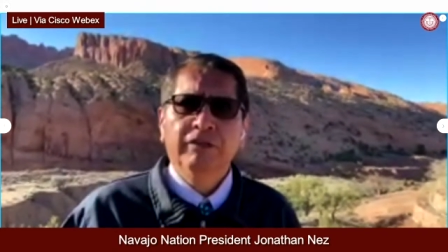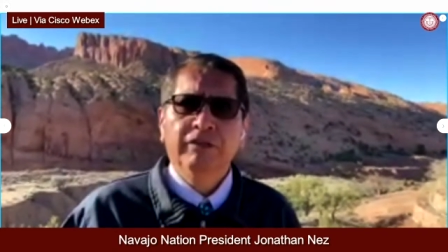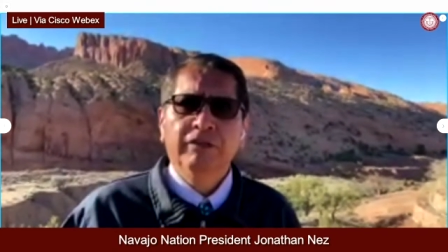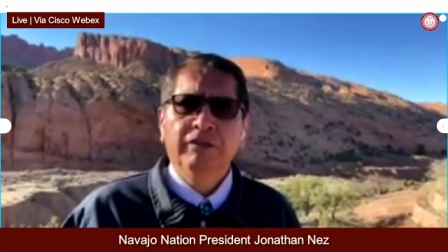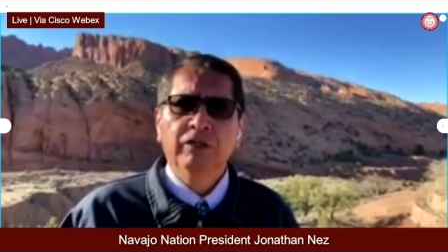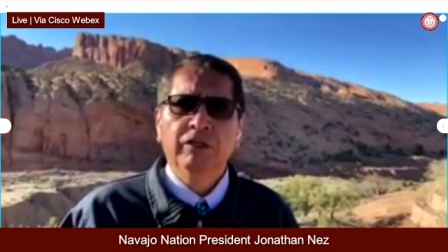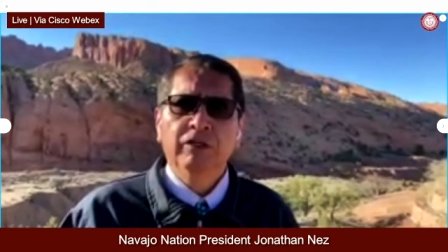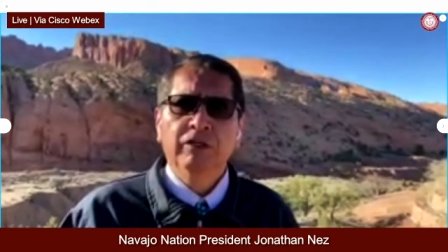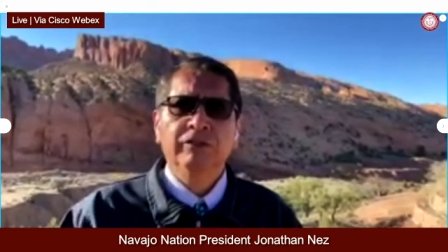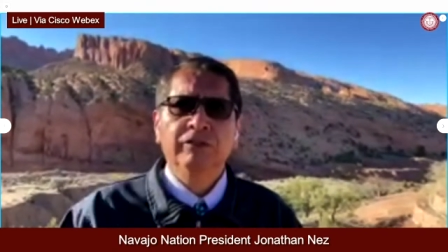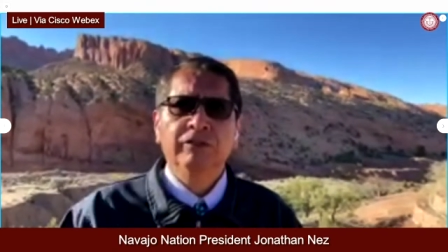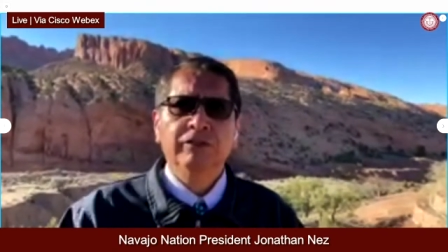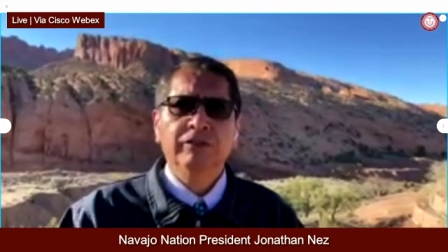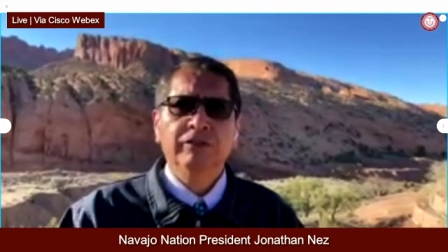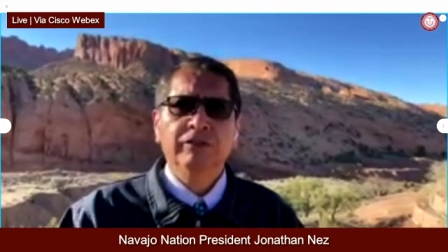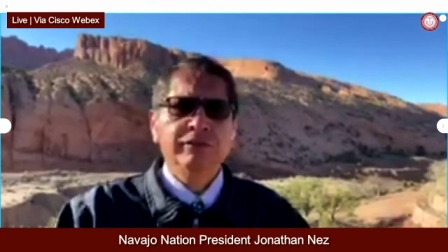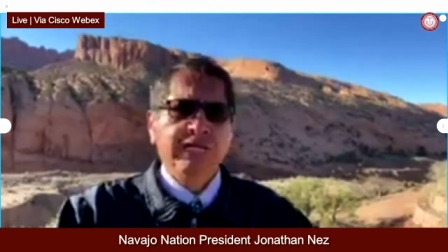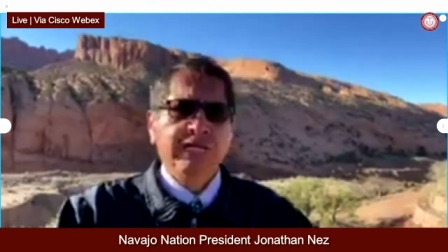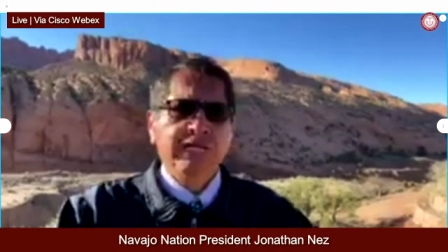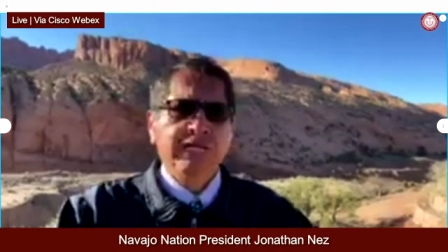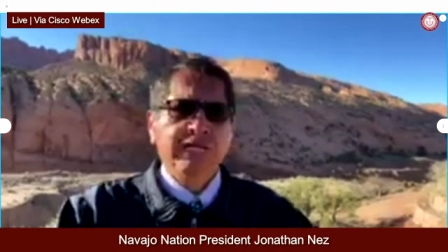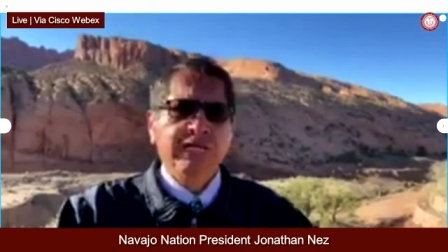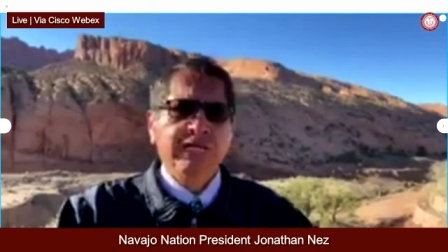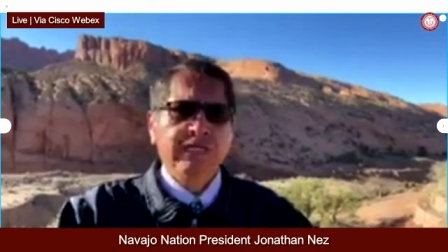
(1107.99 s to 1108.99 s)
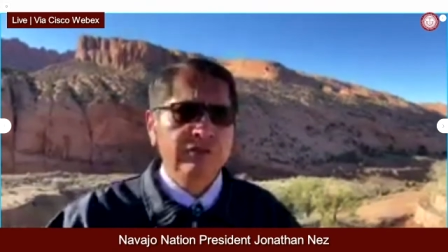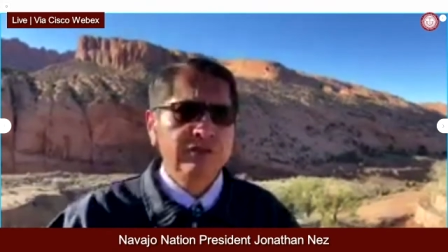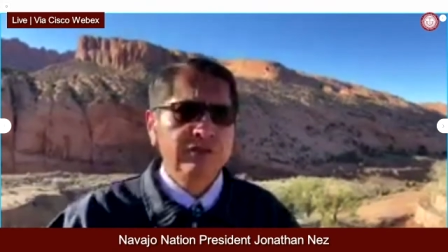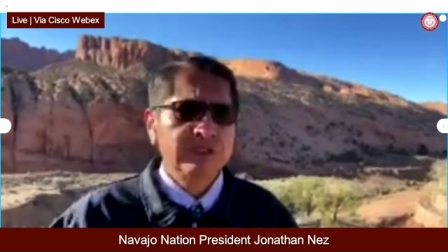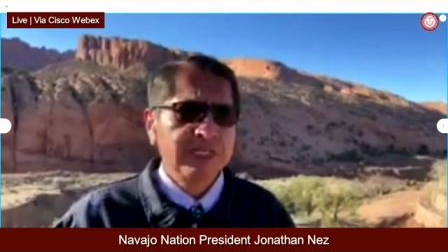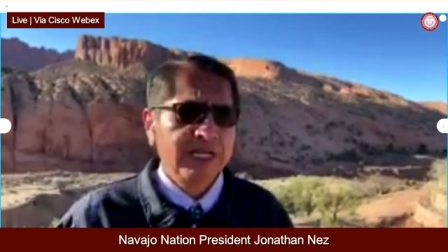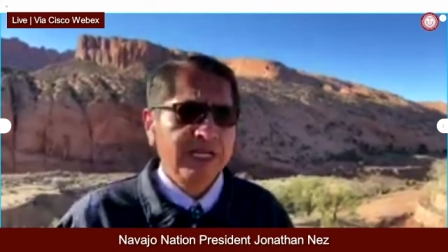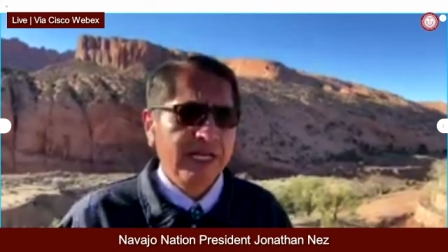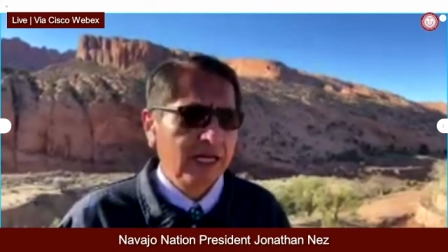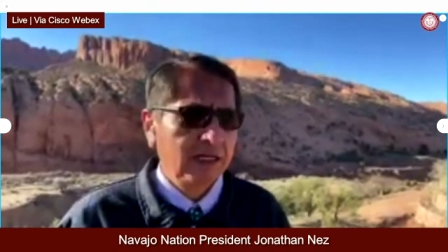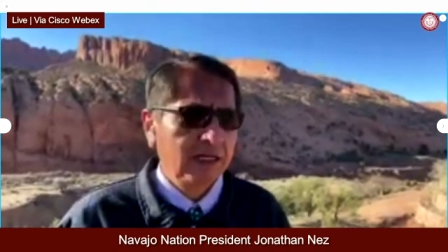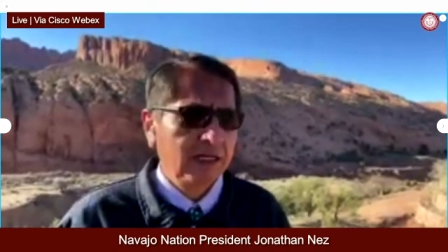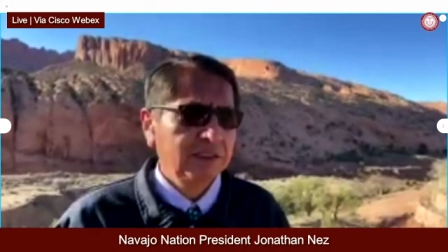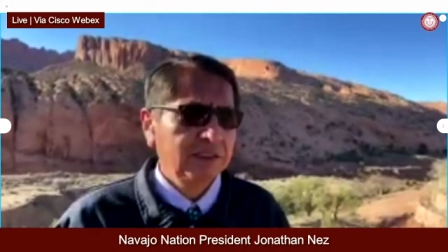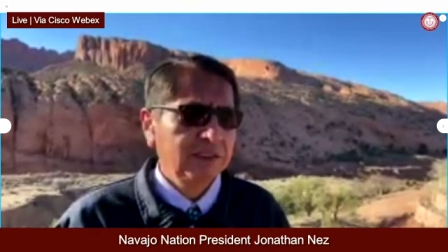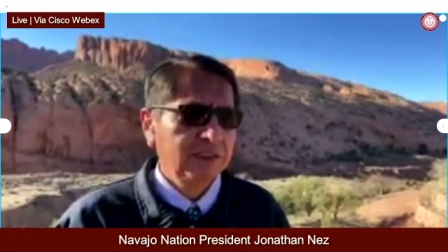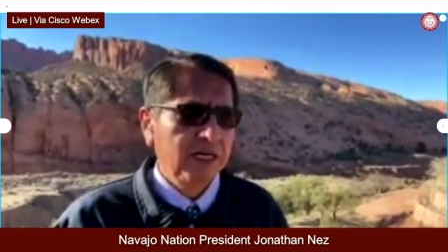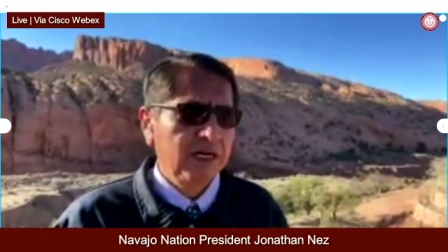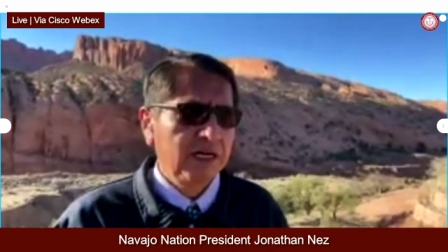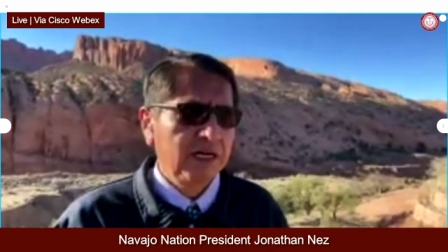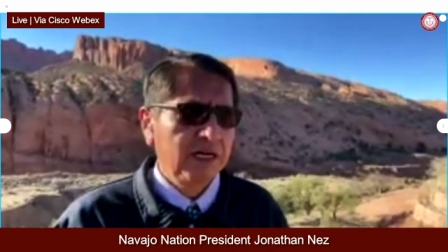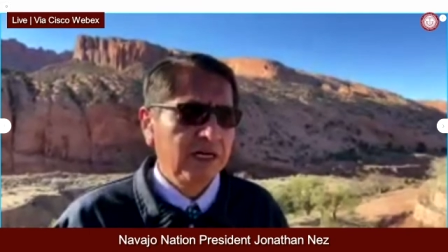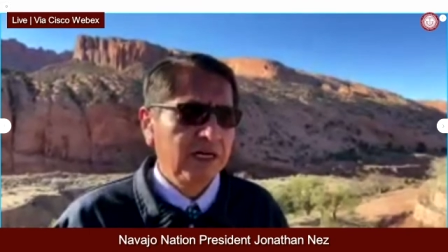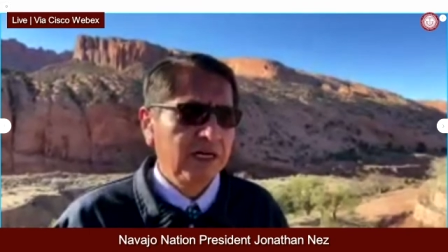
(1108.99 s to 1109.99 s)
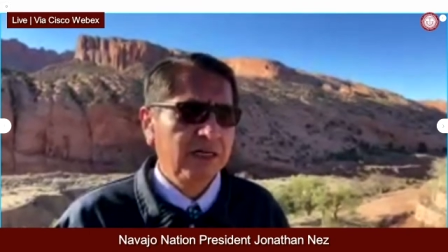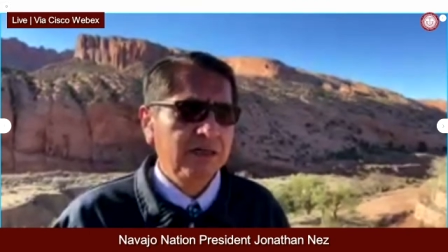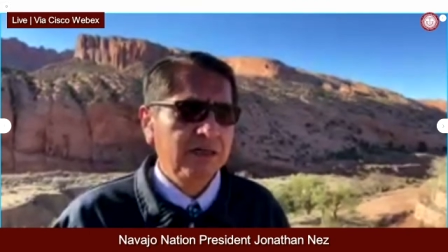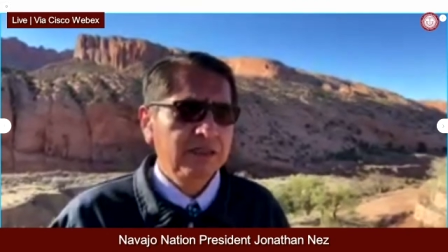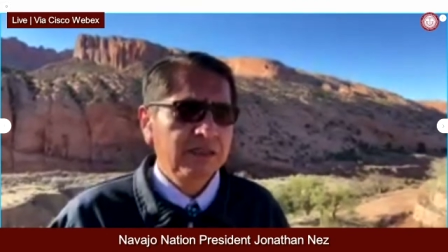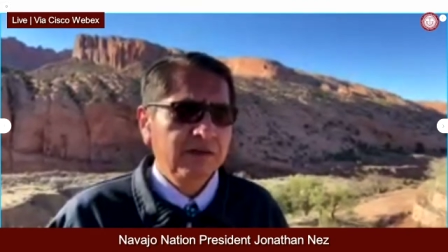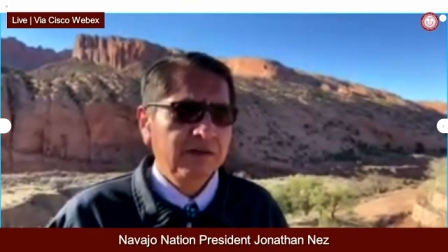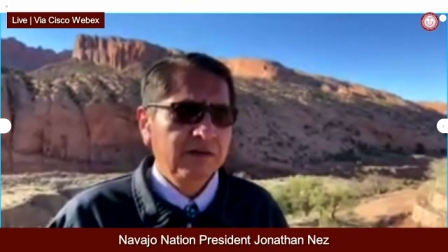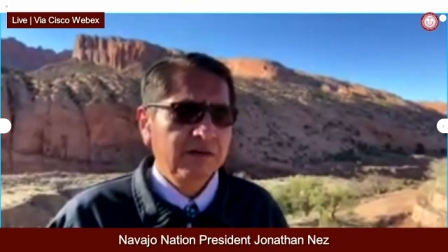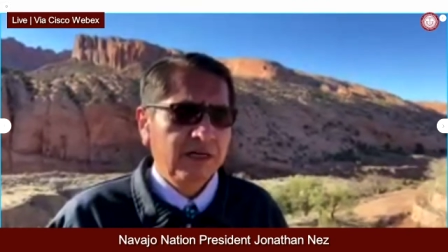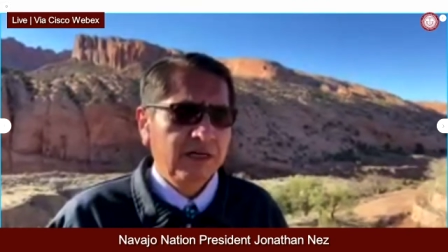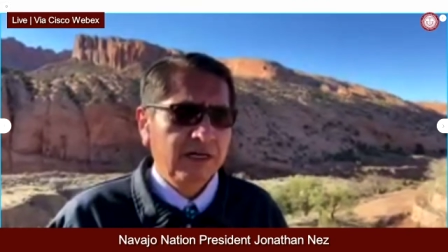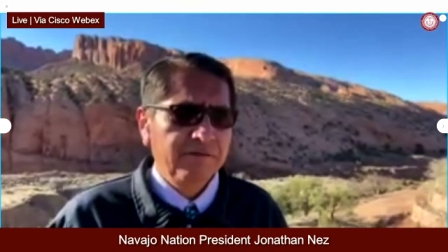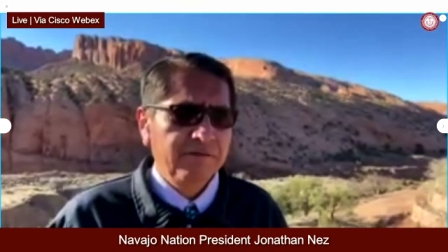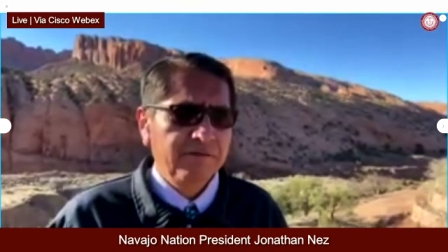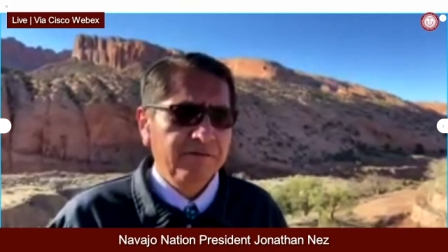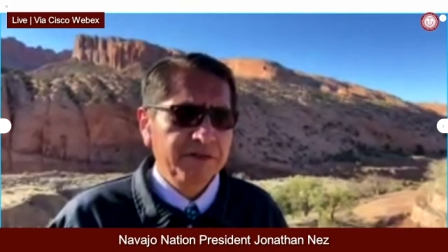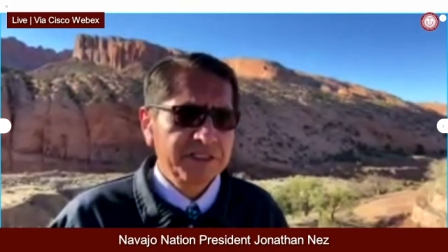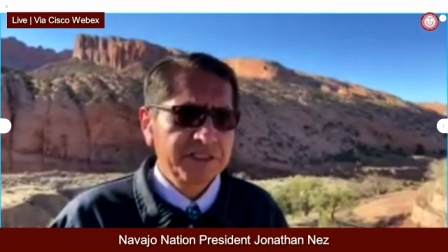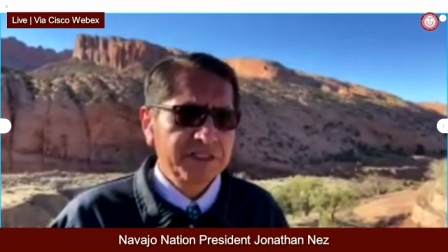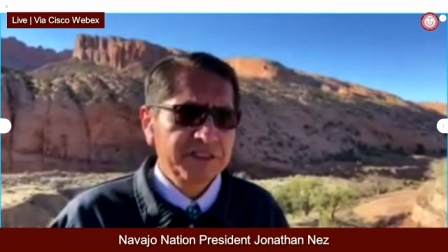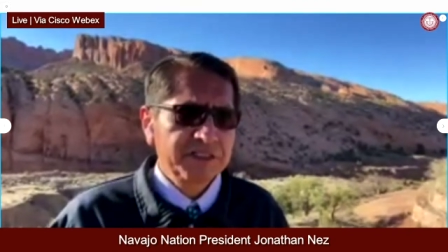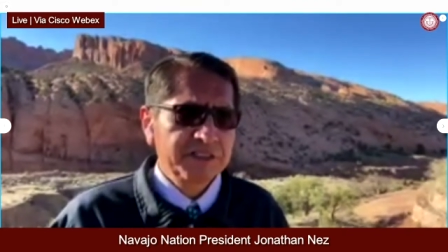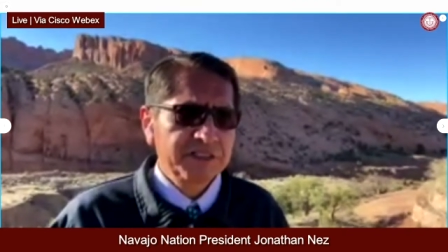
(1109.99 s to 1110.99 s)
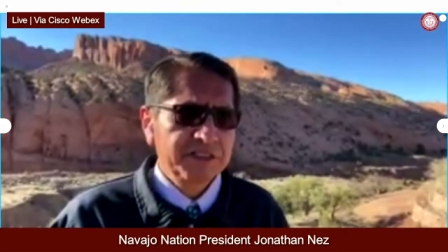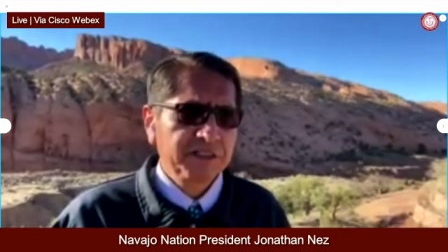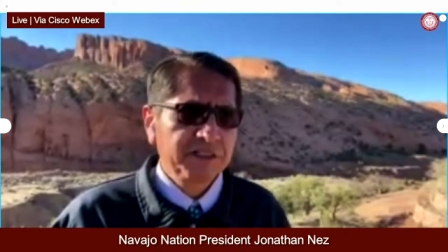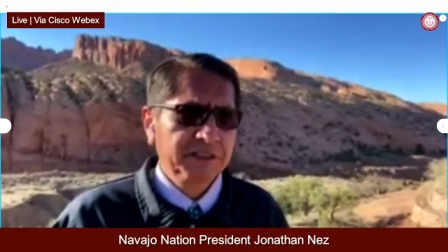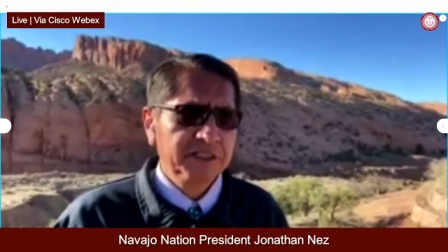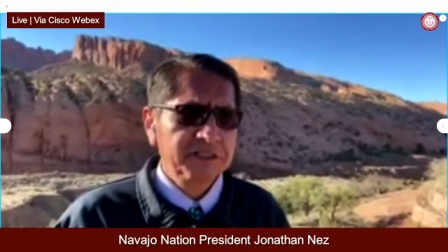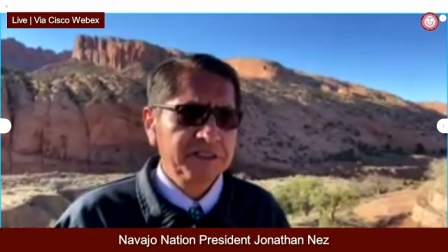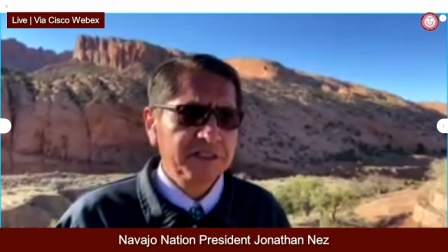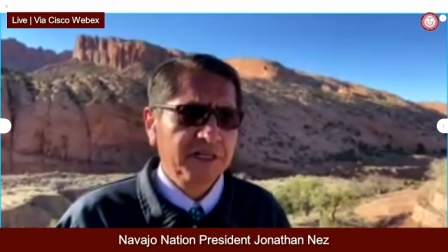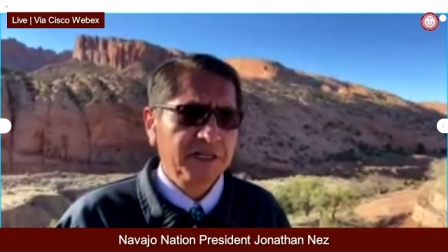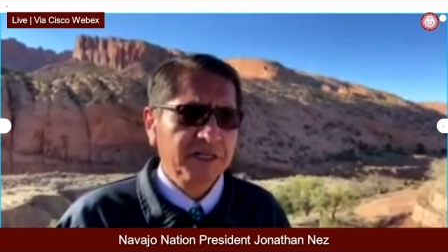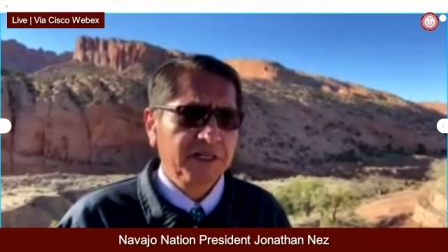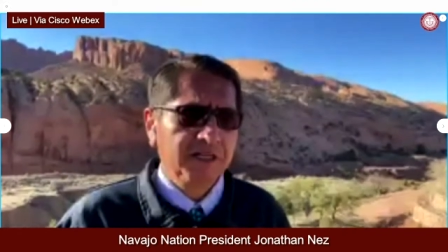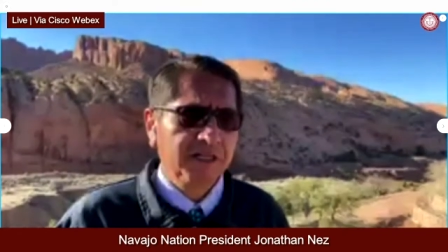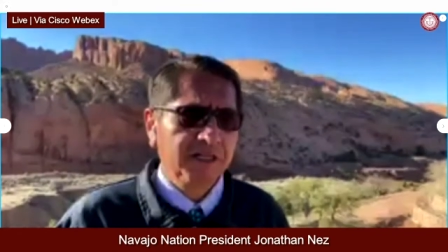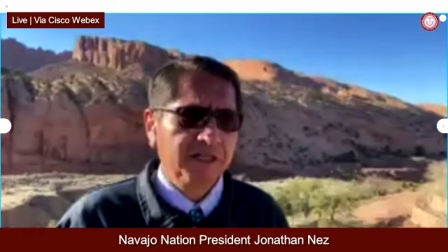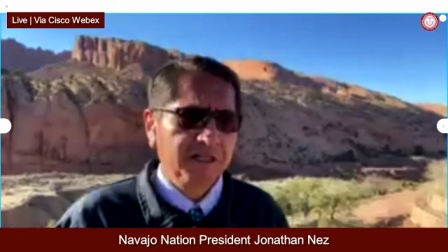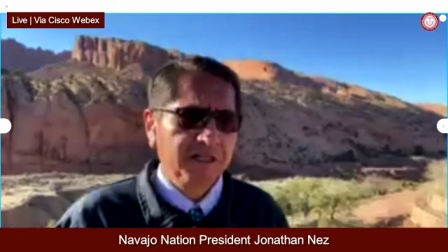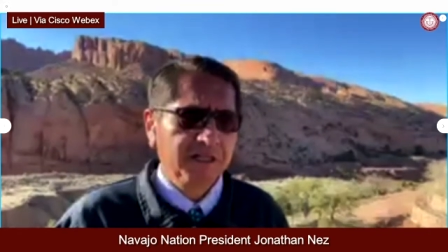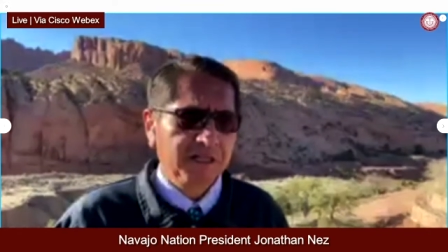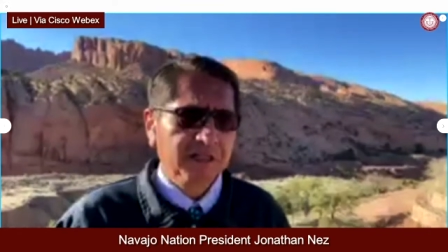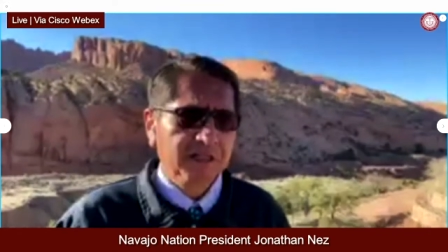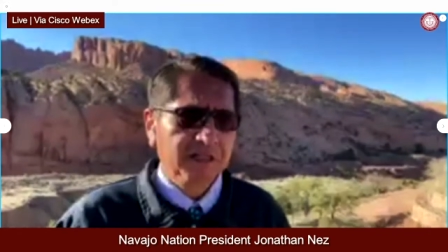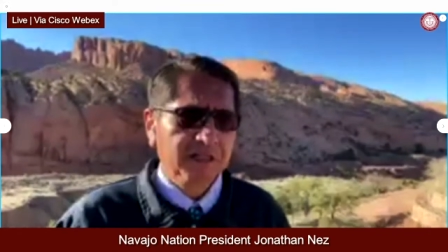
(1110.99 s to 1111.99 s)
of those that use the healthcare facilities